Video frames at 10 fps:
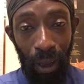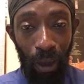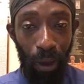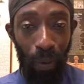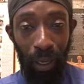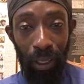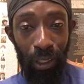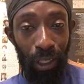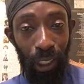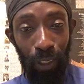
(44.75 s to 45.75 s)
or whether
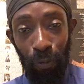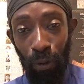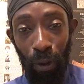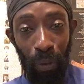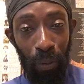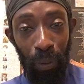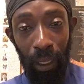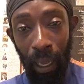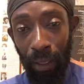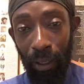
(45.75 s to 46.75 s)
it's just for when we
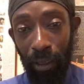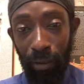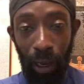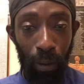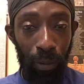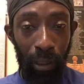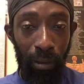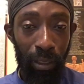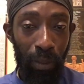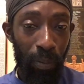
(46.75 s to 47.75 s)
gather around the
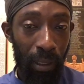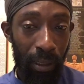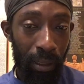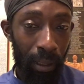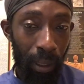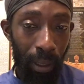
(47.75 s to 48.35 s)
Christmas